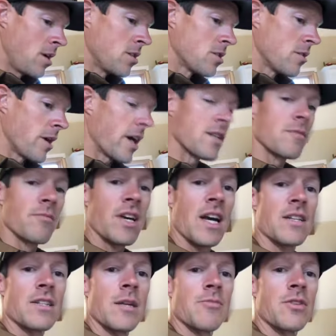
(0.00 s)
So I got some
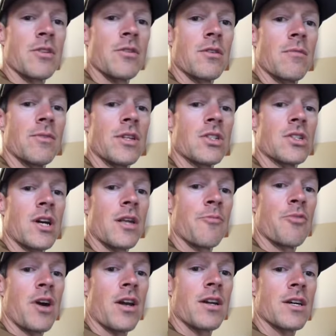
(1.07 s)
catching up to do. I'm gonna try the
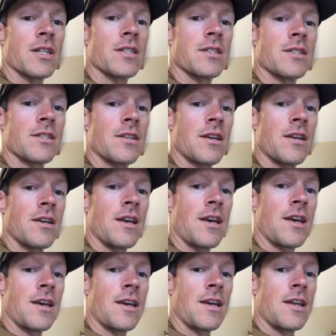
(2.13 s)
products,
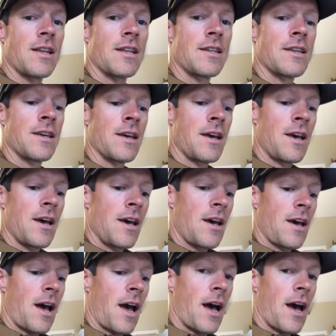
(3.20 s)
and
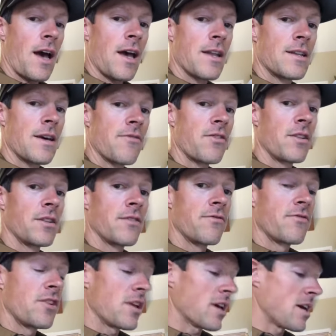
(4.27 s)
I definitely
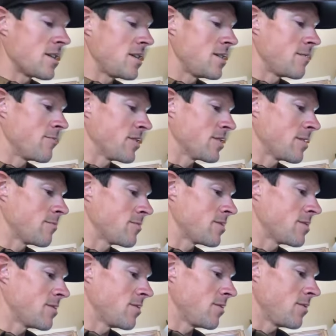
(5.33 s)
feel like I need them because I'm
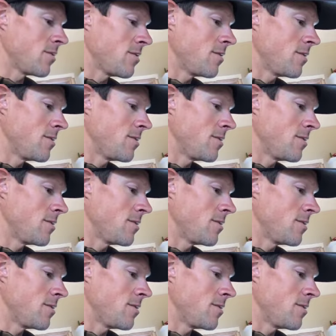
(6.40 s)
still